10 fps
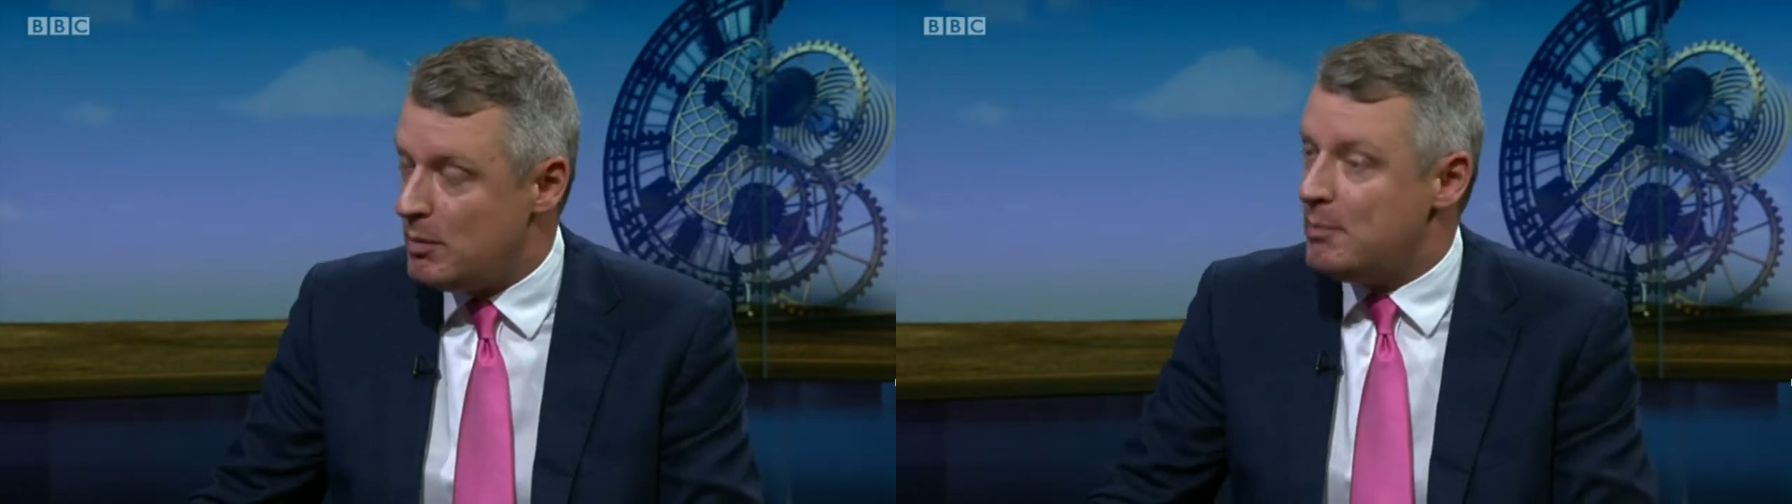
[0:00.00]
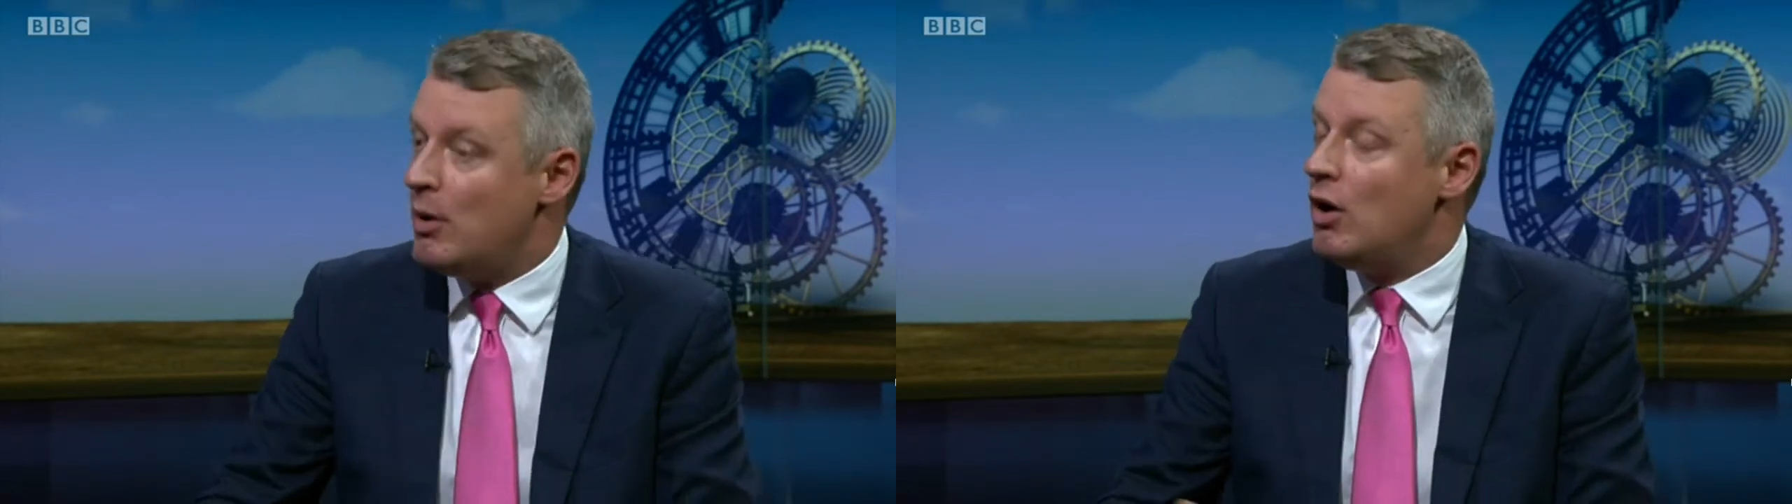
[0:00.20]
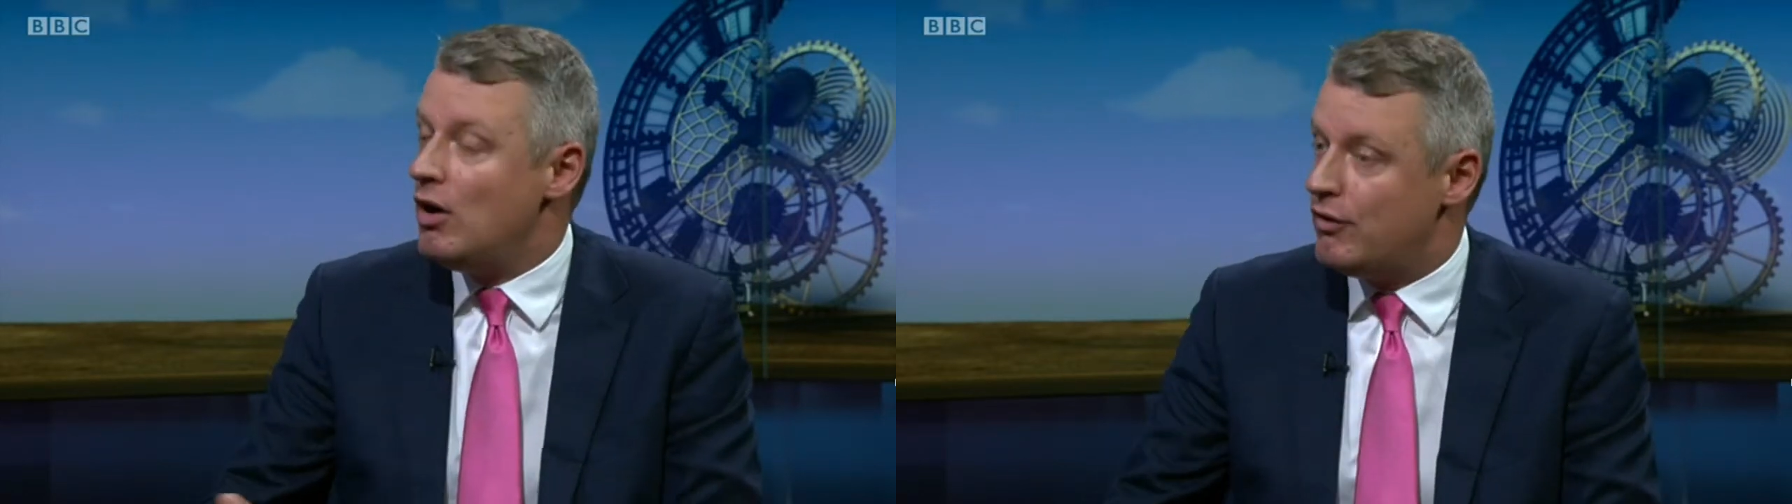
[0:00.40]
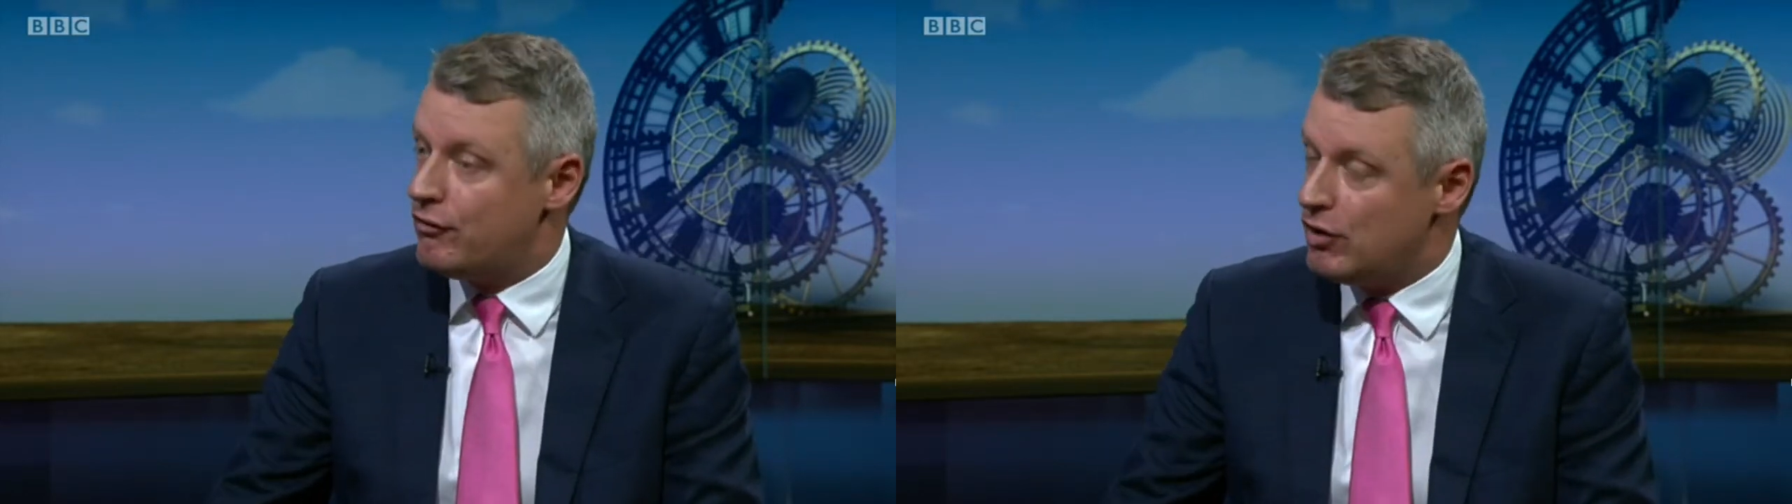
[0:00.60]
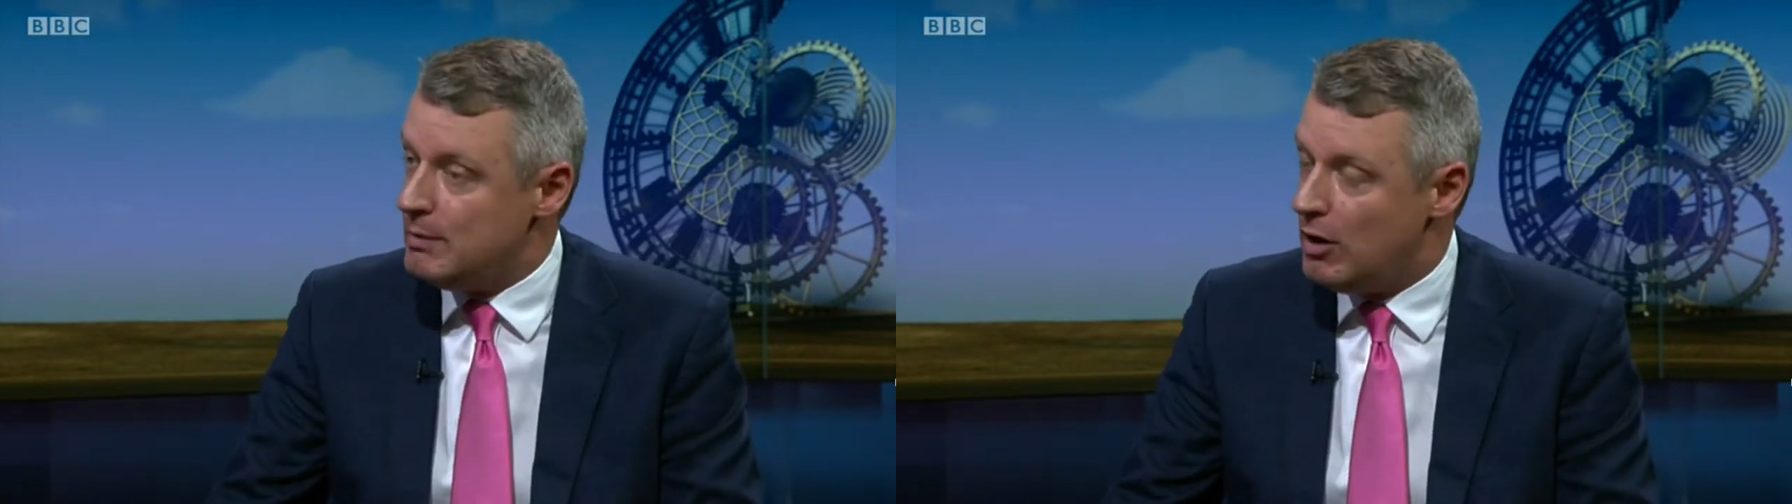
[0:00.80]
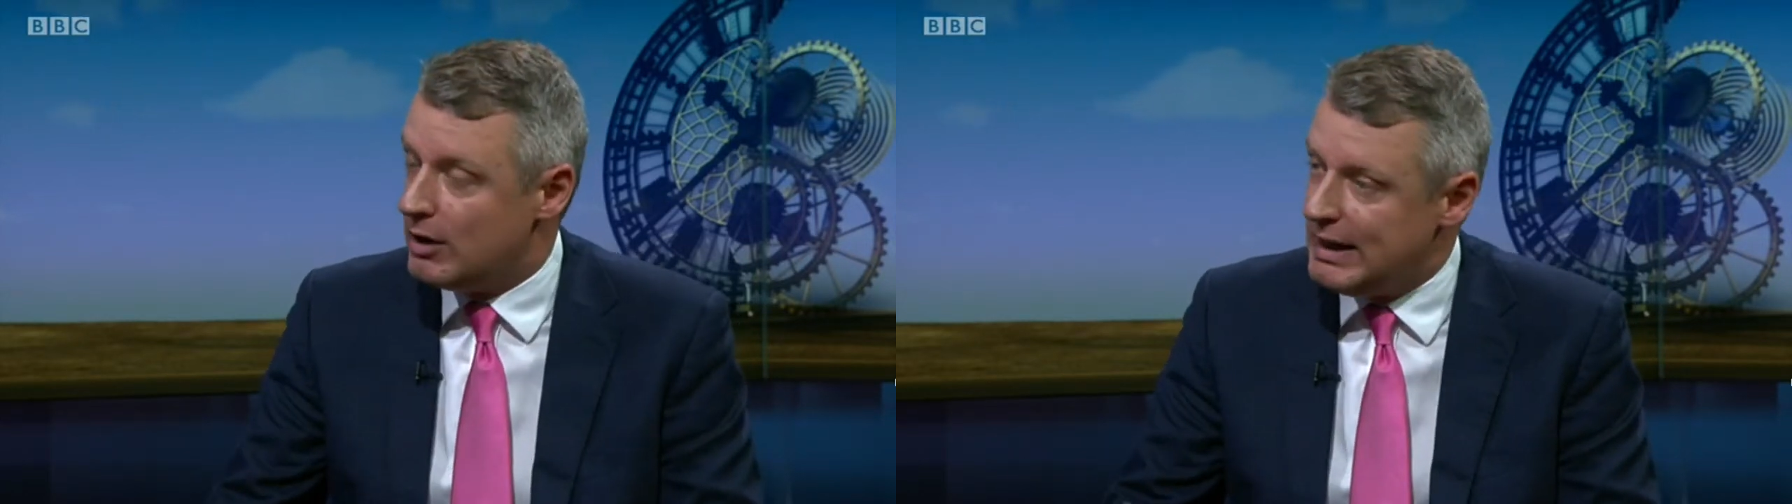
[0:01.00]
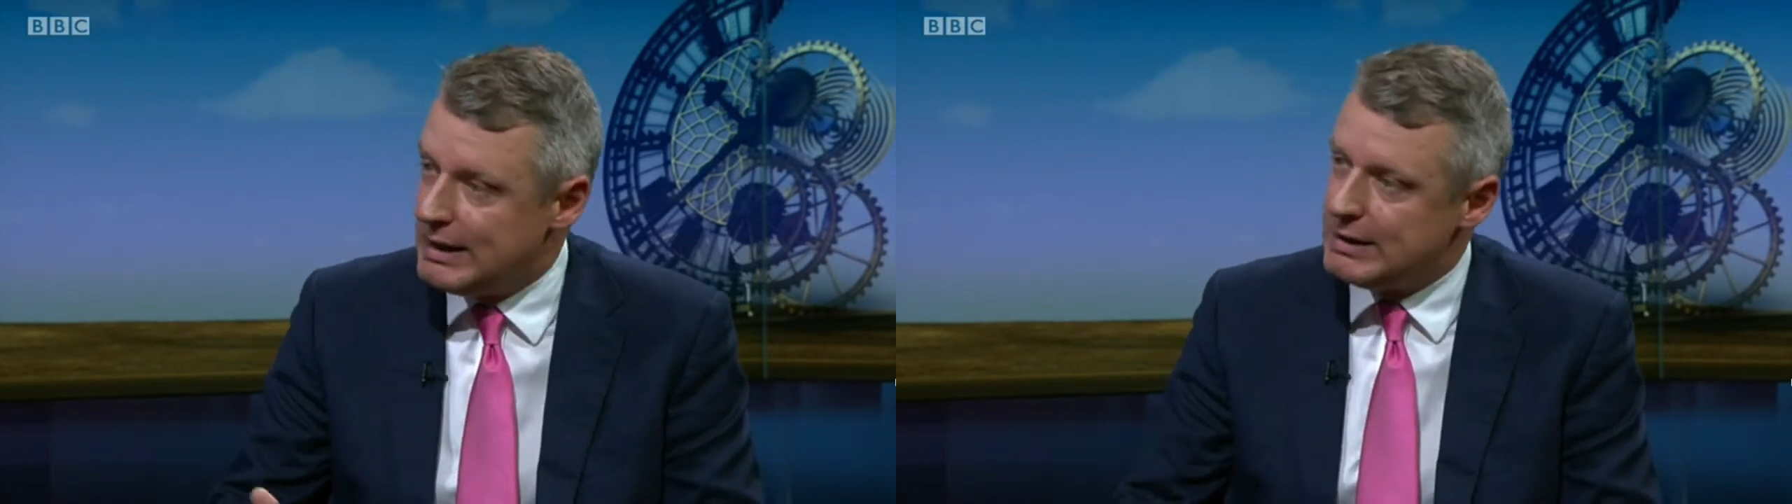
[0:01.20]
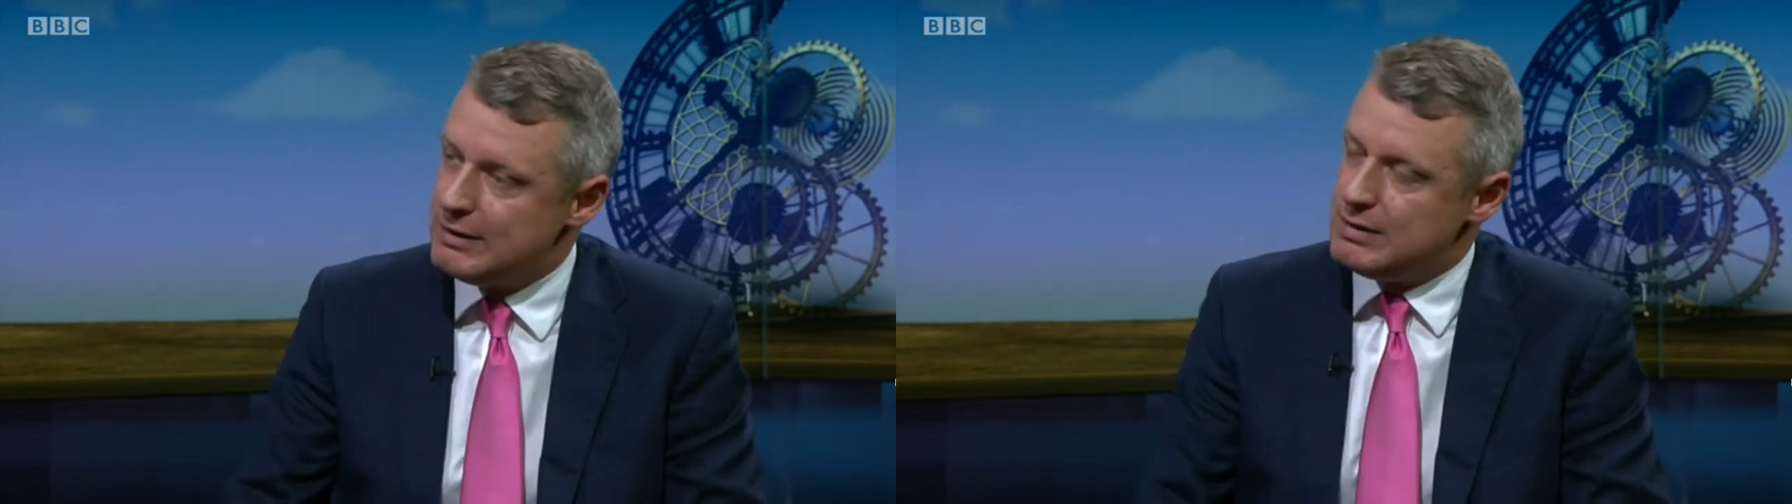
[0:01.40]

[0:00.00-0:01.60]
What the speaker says: been part of a free market and a